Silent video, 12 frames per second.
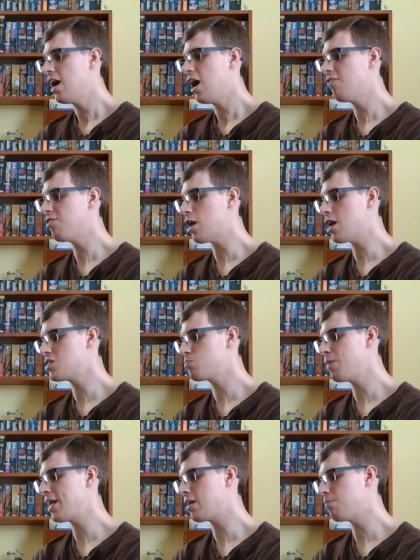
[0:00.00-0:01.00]
of it as
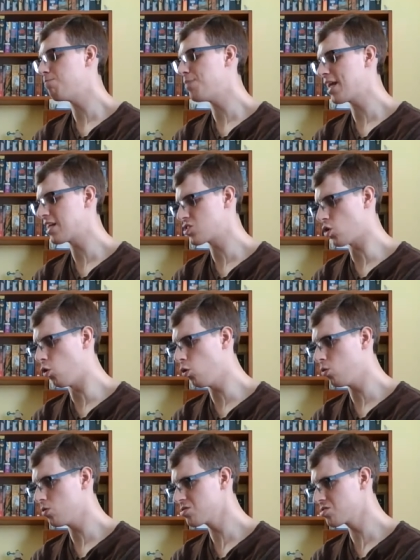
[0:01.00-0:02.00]
being big as a
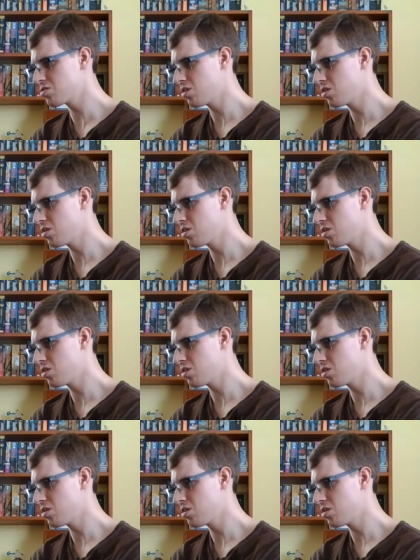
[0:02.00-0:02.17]
horse.